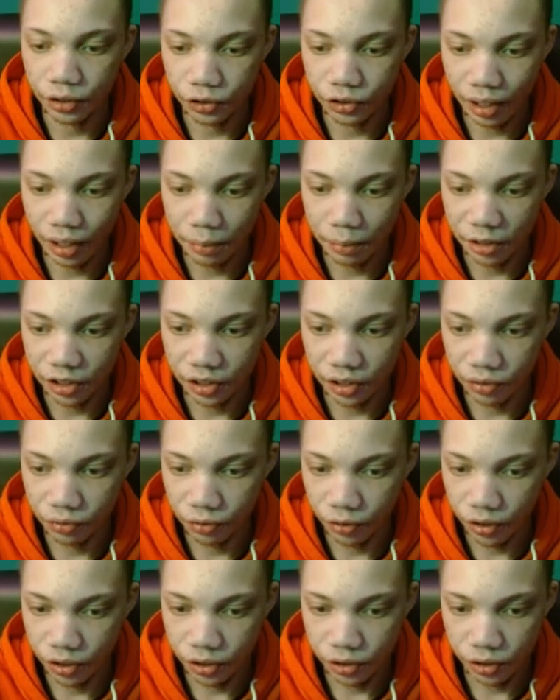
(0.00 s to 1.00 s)
ChatGPT for
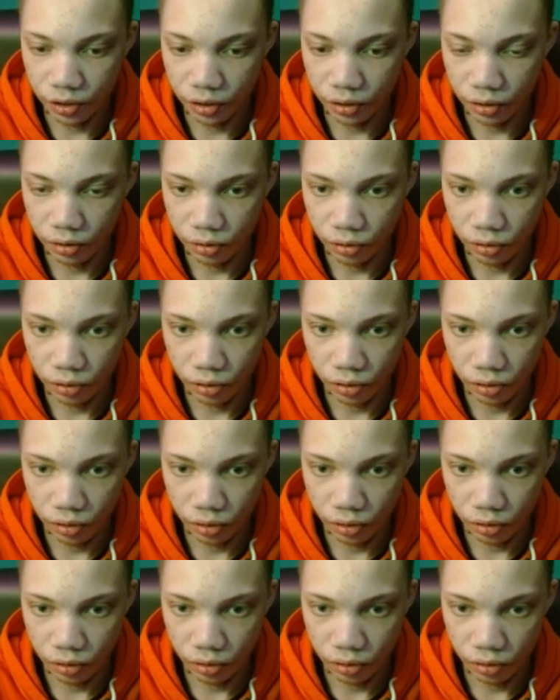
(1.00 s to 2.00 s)
this shit.
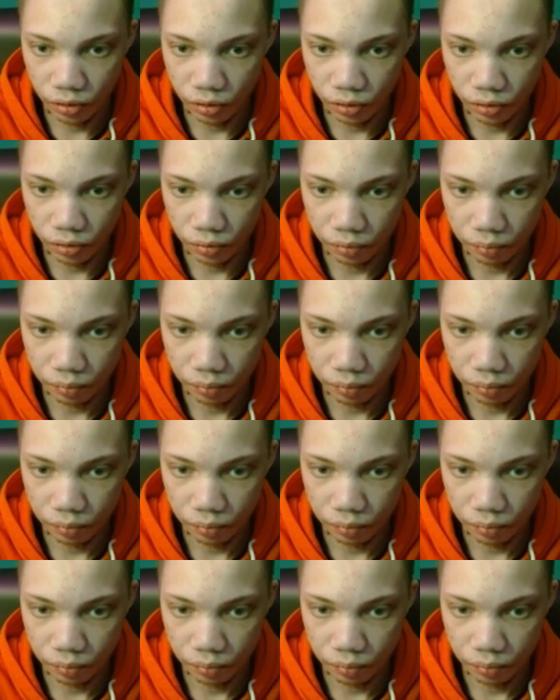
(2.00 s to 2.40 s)
Alright,